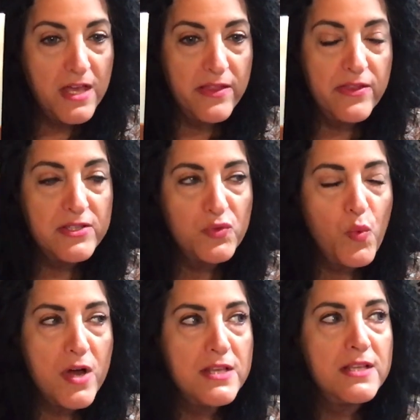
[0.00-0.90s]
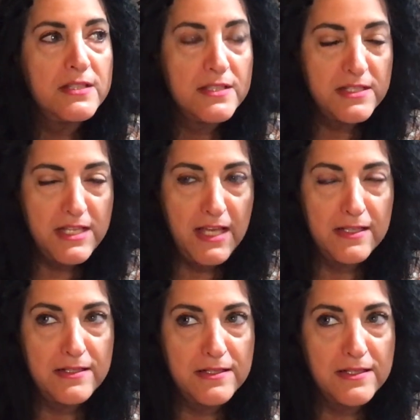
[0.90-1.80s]
This one
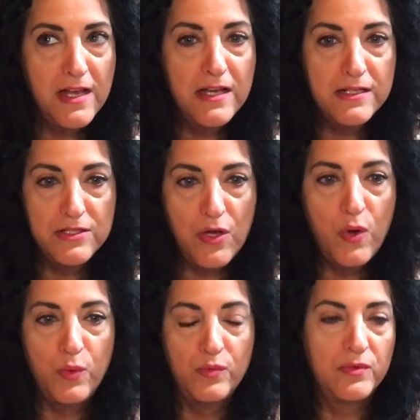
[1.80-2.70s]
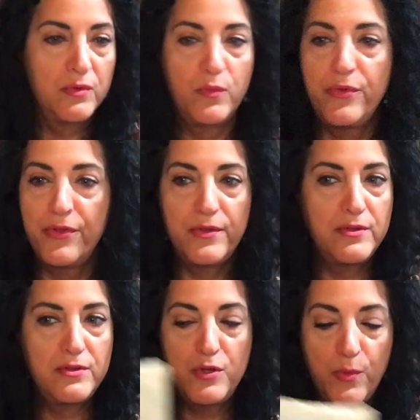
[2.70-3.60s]
stands on its own with
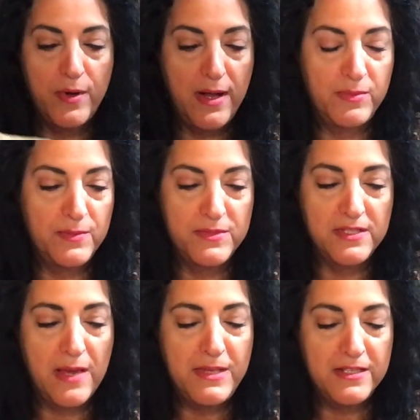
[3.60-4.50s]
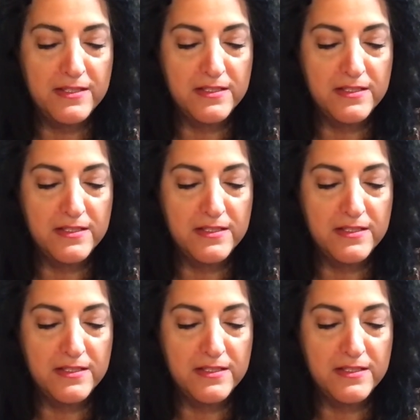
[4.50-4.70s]
no problems. I mean,